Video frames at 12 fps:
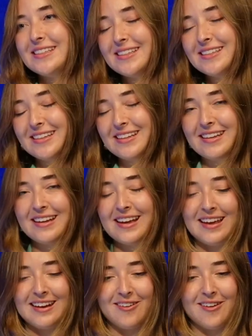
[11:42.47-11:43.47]
and
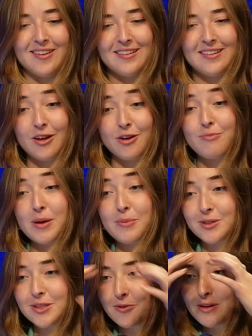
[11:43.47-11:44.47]
I know a lot of
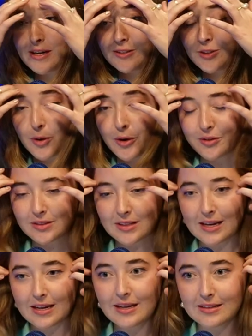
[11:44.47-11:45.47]
people don't want to expose
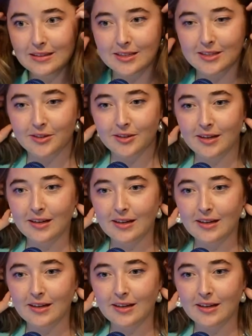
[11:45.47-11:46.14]
their kids to